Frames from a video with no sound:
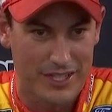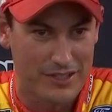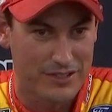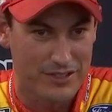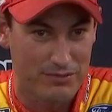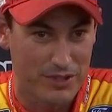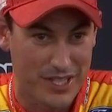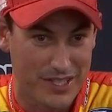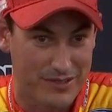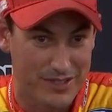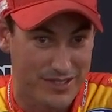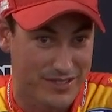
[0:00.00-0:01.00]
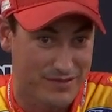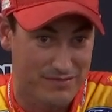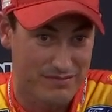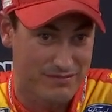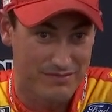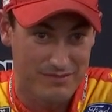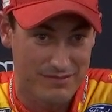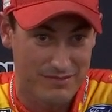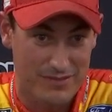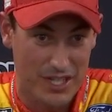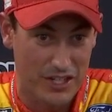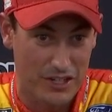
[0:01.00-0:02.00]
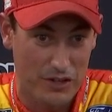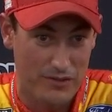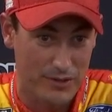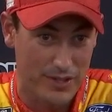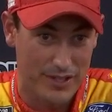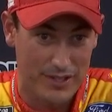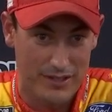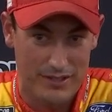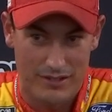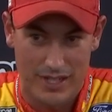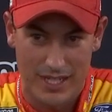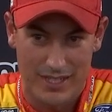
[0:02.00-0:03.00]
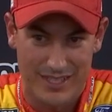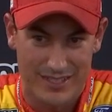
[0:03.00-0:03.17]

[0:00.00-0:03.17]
here in the spring was done and over with, right?